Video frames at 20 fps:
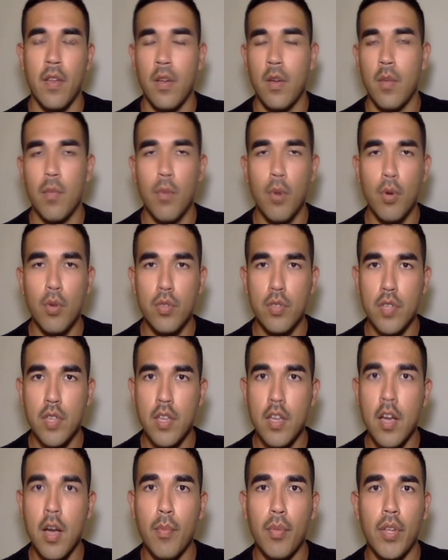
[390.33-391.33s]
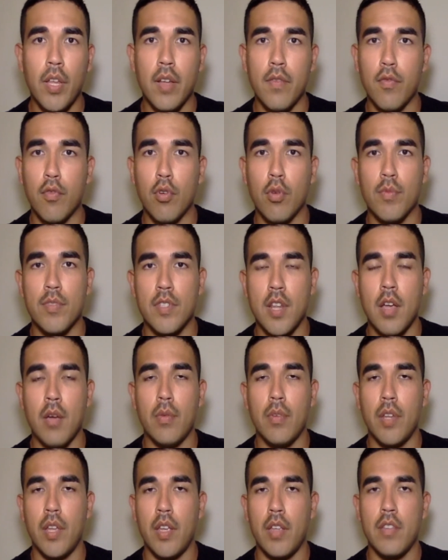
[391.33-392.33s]
Most e-com platforms
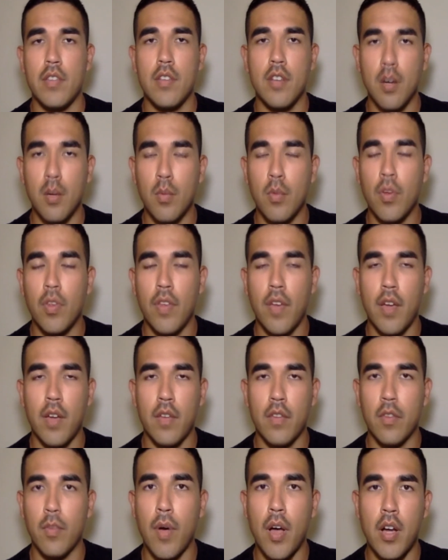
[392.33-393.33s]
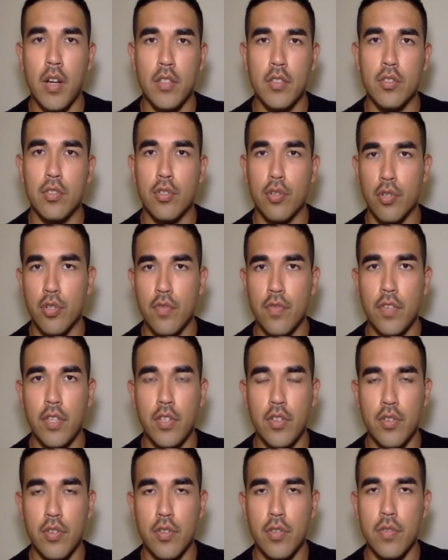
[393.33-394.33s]
nowadays come with out-of-the-box search
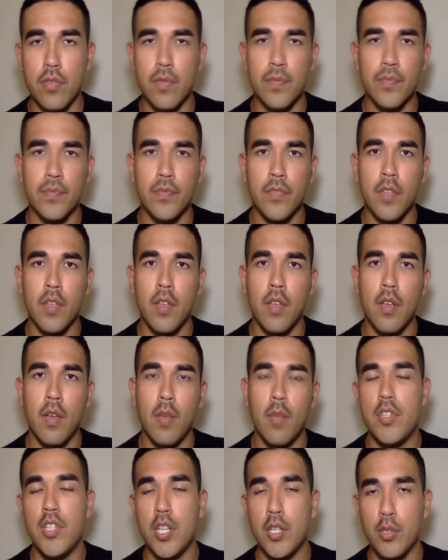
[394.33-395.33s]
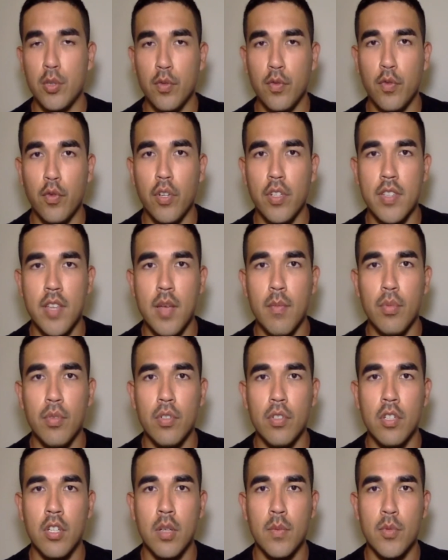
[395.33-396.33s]
features. Magento, for example,
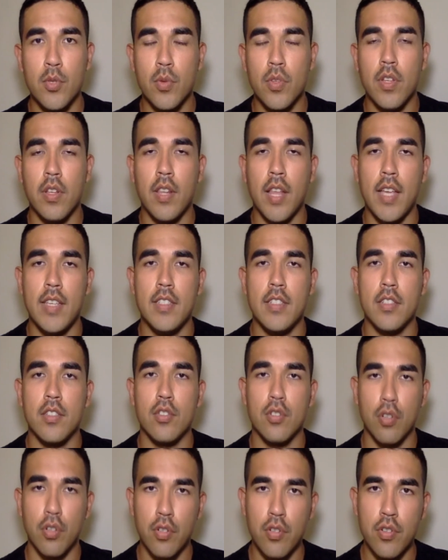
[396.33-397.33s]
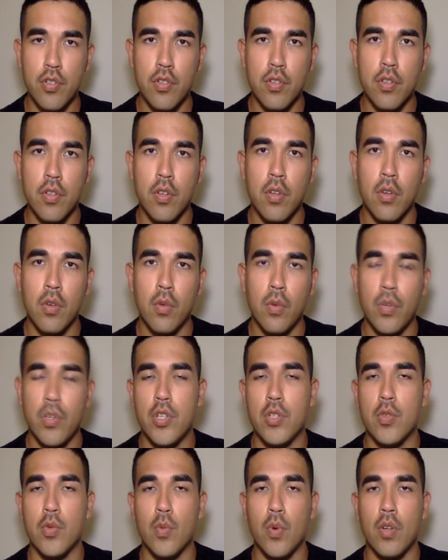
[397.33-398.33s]
comes with Elasticsearch, which
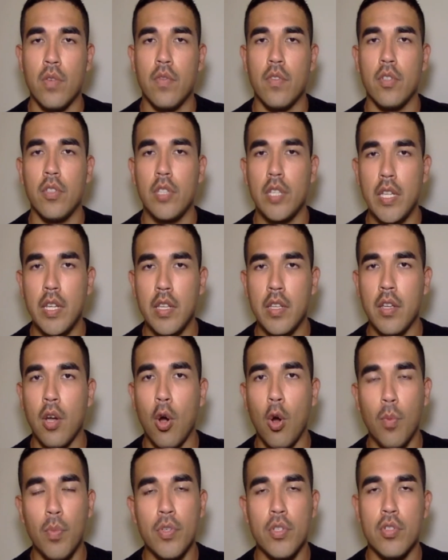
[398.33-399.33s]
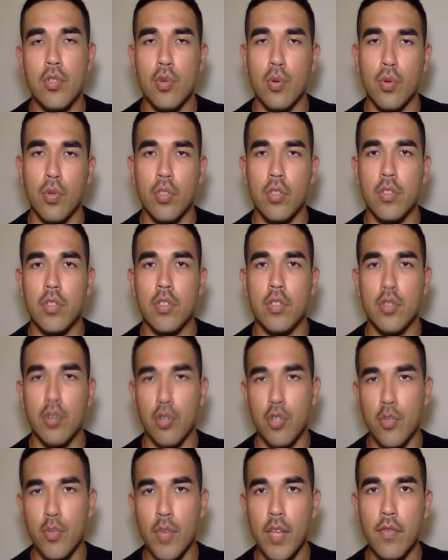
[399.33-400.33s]
is one of the leading open-source search
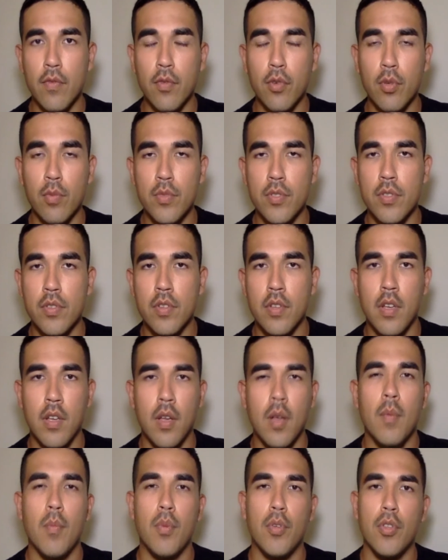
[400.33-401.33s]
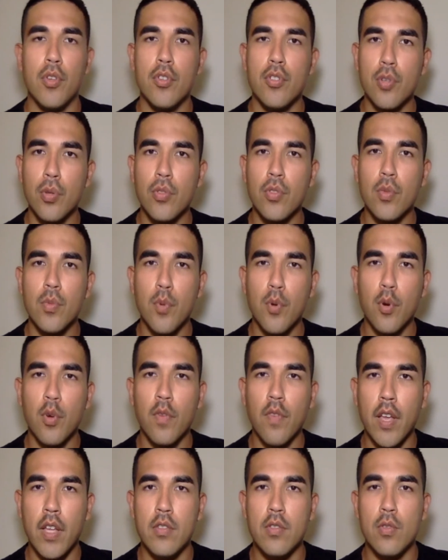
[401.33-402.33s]
platforms, but there's also more advanced